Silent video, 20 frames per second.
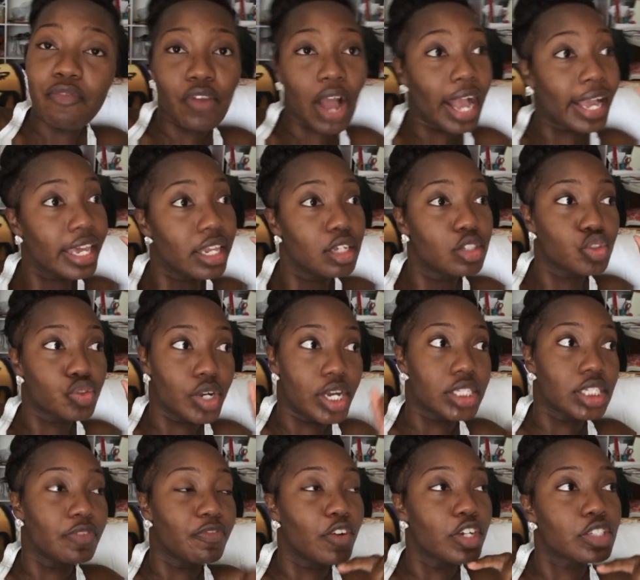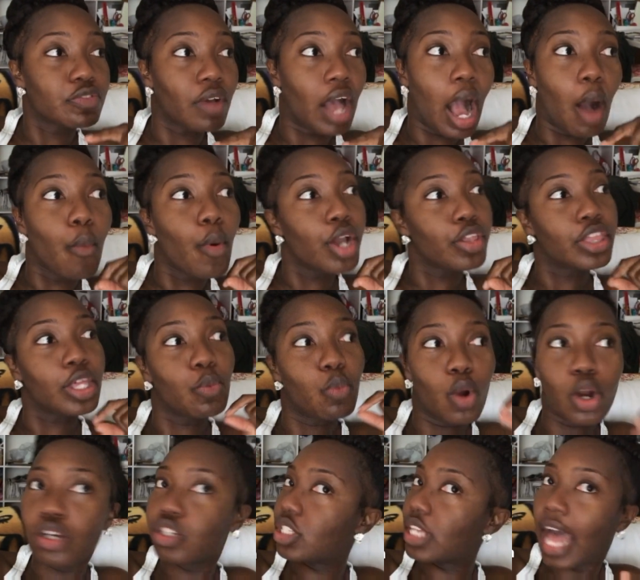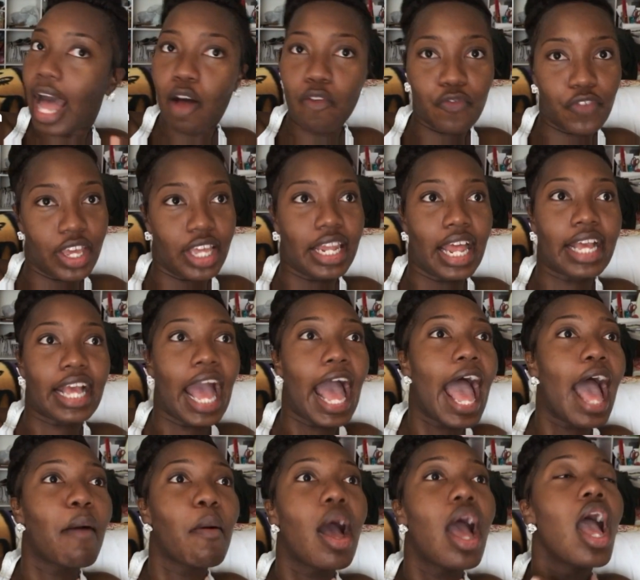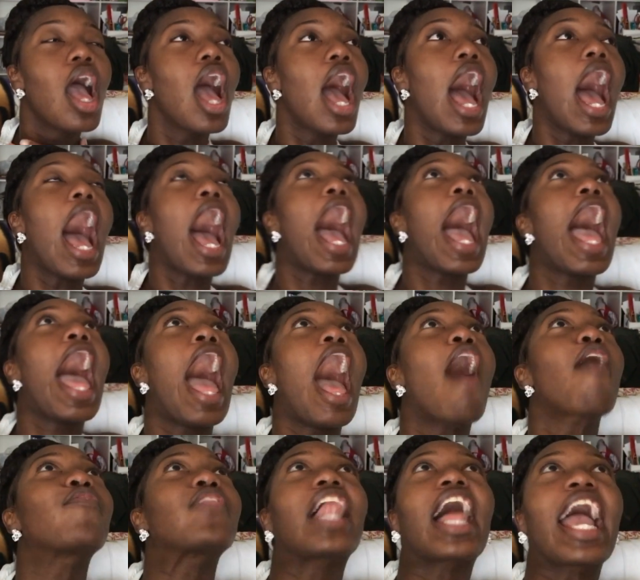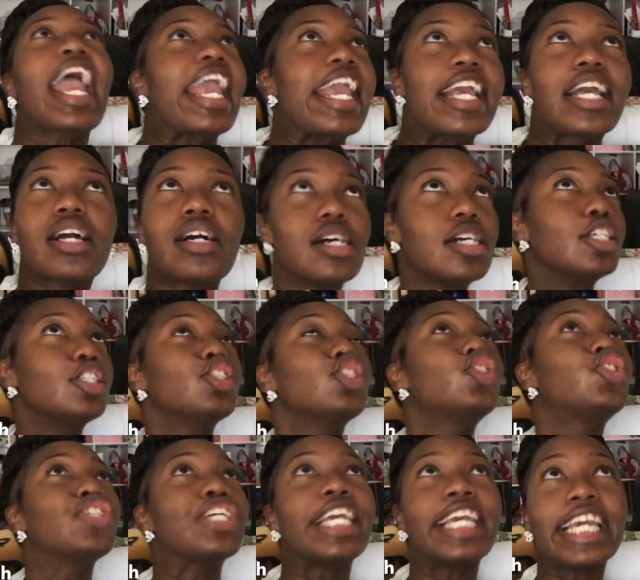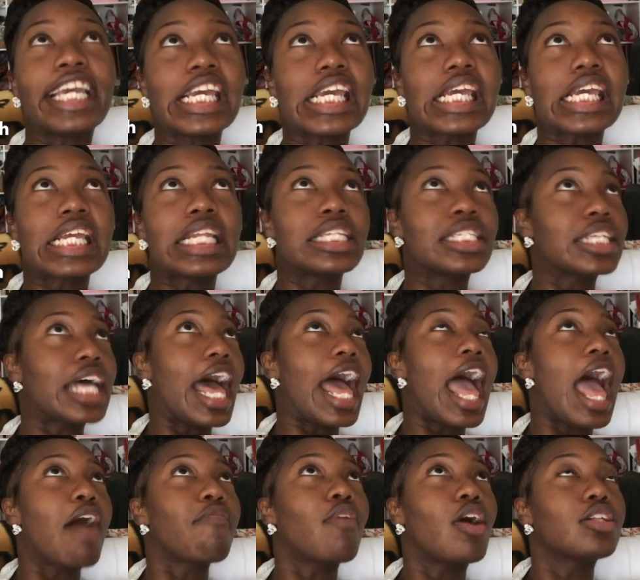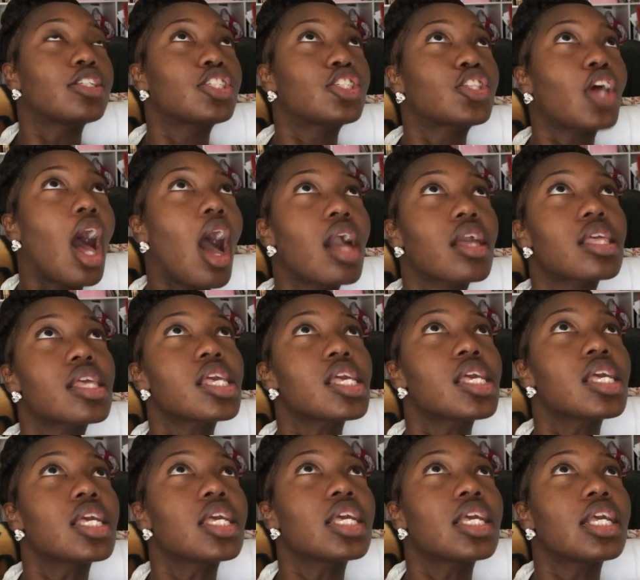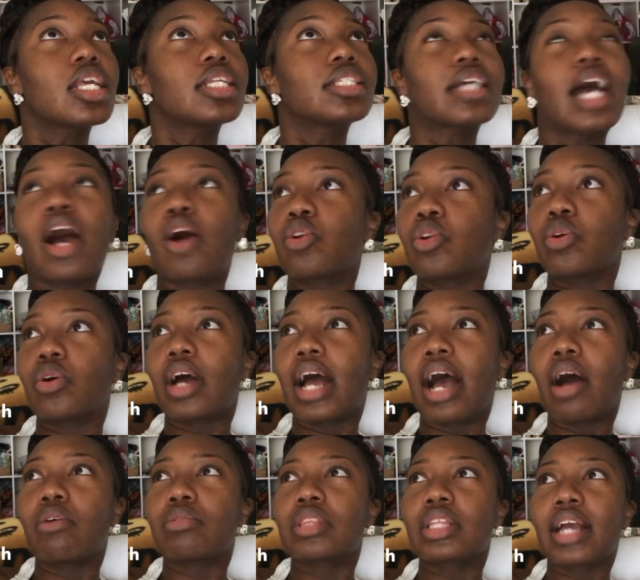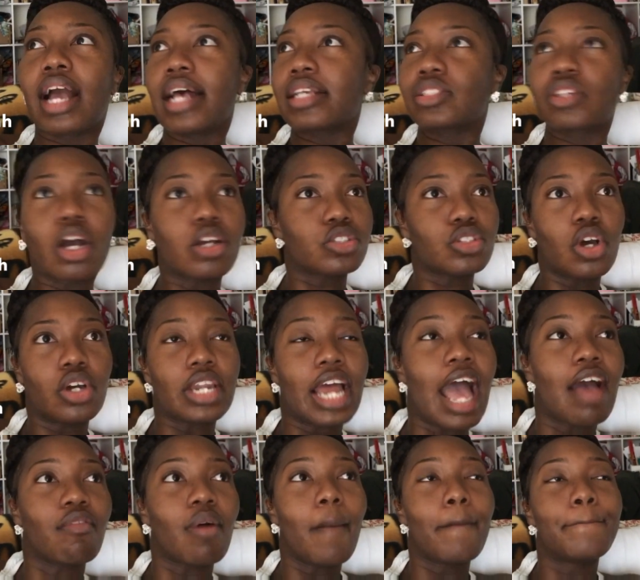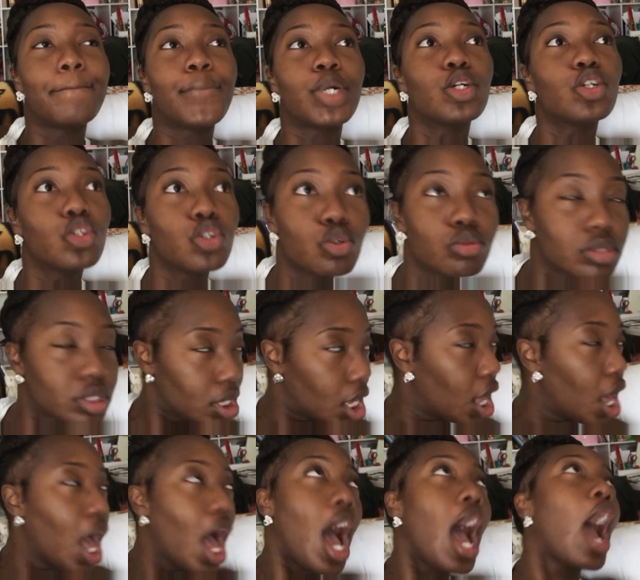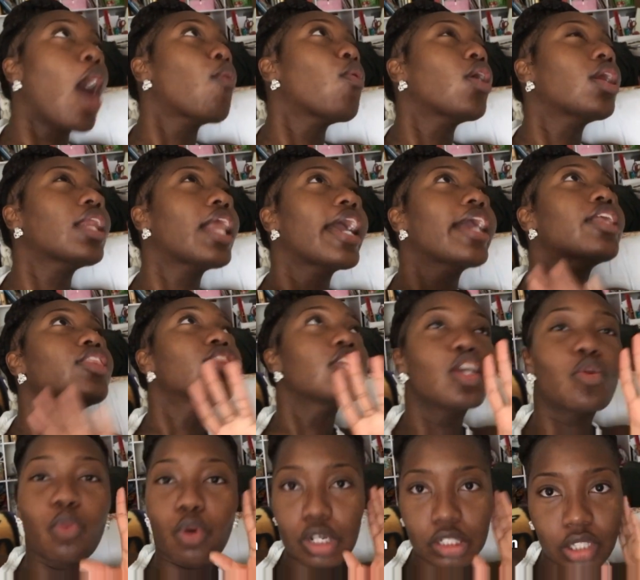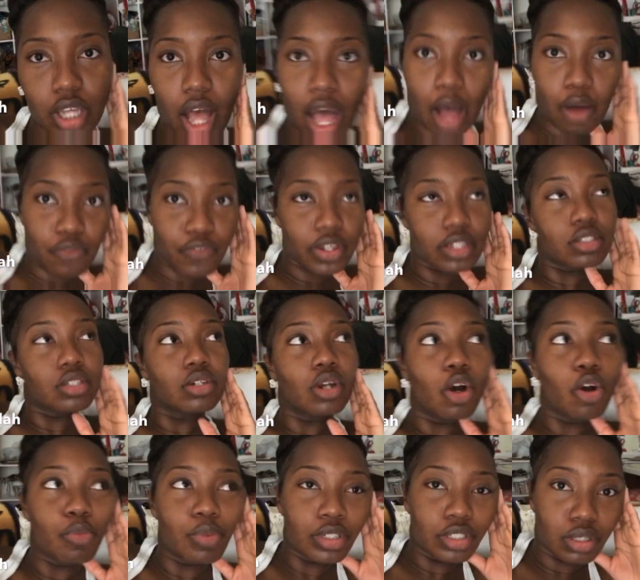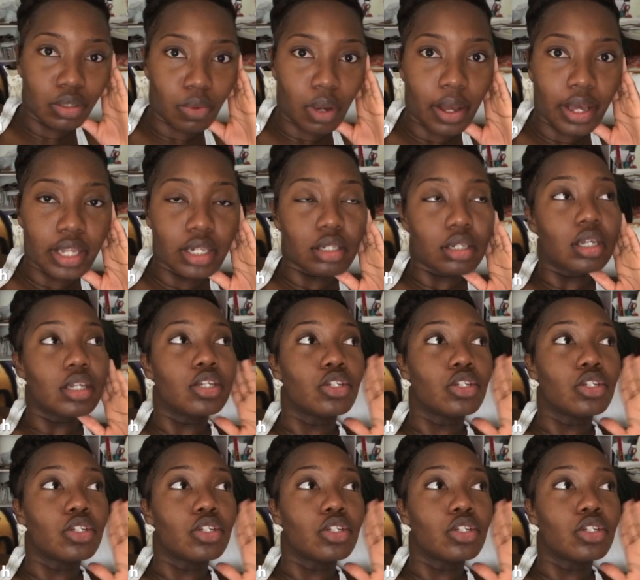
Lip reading: I get undressed, and first of all, I wear the worst outfit. Like, I have like jeans. I have on stockings. I don't think I have socks on. I have on boots. I wear like the worst outfit to the OBGYN.